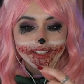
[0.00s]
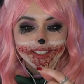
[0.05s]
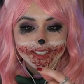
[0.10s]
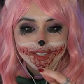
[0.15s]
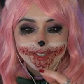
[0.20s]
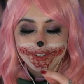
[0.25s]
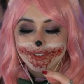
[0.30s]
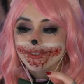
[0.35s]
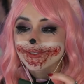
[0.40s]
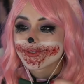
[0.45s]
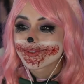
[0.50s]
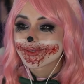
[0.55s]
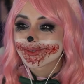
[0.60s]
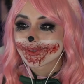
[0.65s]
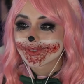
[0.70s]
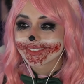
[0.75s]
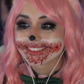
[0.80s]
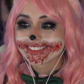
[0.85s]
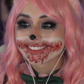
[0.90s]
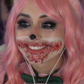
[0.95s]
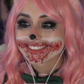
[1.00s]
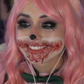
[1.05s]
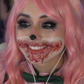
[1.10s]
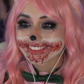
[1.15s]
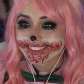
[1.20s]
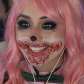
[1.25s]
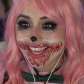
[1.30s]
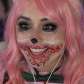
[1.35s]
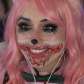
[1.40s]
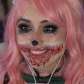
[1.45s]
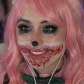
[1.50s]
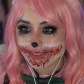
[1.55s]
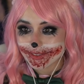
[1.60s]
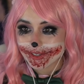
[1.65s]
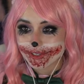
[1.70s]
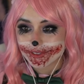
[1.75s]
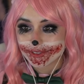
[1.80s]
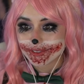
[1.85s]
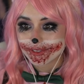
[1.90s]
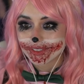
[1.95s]
to get
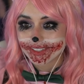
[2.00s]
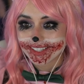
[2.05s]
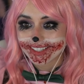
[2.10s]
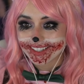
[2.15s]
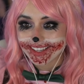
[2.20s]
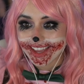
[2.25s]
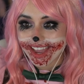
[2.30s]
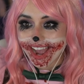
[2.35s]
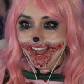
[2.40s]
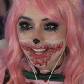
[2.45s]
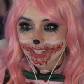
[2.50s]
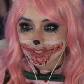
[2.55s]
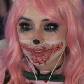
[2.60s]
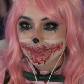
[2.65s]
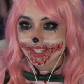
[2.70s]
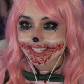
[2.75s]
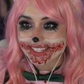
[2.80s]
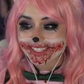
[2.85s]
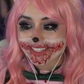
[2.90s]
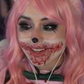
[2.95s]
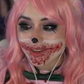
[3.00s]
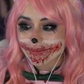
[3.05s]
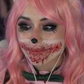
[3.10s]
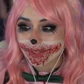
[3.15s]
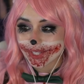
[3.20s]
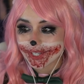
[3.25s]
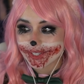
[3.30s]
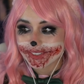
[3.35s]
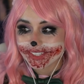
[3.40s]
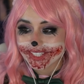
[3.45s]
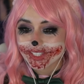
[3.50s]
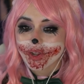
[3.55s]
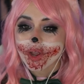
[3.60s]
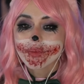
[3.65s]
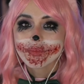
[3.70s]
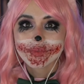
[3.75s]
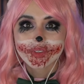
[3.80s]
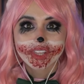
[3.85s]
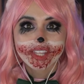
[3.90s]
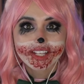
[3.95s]
through Halloween's upload. So
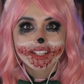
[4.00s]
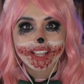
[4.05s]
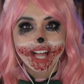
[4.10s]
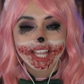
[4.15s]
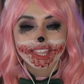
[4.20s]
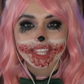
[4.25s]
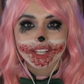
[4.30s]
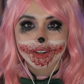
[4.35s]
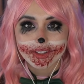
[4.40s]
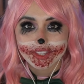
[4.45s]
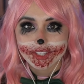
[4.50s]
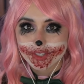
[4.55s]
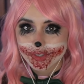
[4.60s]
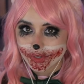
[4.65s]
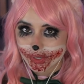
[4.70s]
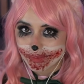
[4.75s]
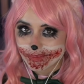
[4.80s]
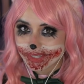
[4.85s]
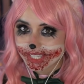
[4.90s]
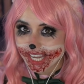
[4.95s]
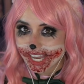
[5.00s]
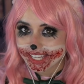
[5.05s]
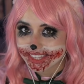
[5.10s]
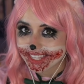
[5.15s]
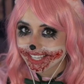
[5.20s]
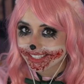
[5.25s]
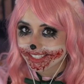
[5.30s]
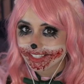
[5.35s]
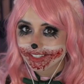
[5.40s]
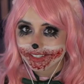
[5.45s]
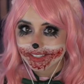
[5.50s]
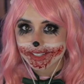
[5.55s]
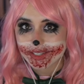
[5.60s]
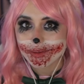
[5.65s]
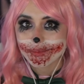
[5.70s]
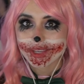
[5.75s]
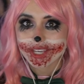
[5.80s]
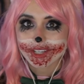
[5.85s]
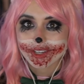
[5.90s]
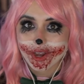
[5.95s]
I'm really glad that on the stream side, that's just gonna
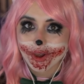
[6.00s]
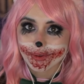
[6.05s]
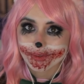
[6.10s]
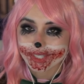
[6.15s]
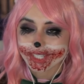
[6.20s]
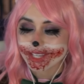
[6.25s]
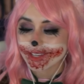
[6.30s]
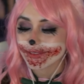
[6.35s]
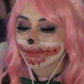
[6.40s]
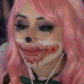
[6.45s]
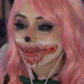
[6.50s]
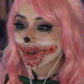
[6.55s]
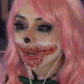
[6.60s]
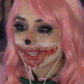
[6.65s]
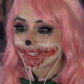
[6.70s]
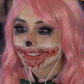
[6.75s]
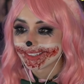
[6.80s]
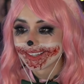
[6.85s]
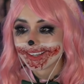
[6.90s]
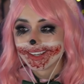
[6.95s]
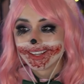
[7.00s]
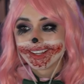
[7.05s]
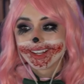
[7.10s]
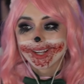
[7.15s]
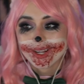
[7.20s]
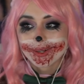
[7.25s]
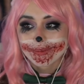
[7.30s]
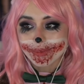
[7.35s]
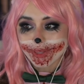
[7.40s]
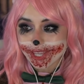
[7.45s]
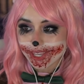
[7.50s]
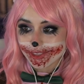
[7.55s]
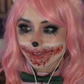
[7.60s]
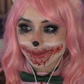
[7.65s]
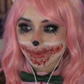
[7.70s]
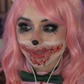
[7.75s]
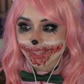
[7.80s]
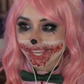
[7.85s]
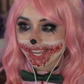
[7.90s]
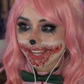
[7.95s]
be a cozy, fun
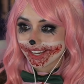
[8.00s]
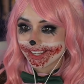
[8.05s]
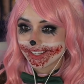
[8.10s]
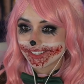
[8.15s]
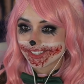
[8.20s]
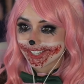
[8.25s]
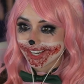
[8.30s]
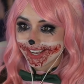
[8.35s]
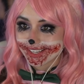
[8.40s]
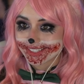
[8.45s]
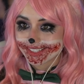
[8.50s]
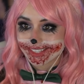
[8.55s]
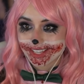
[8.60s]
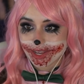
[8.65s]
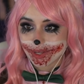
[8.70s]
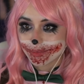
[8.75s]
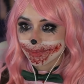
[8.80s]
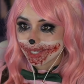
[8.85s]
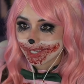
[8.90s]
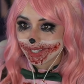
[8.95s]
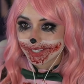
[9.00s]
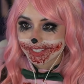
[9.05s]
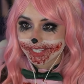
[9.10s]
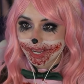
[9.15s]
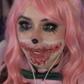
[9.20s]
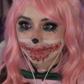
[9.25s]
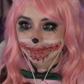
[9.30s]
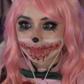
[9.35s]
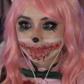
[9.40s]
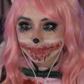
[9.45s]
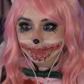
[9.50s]
playthrough with Anna and Jess. That'll be a good time.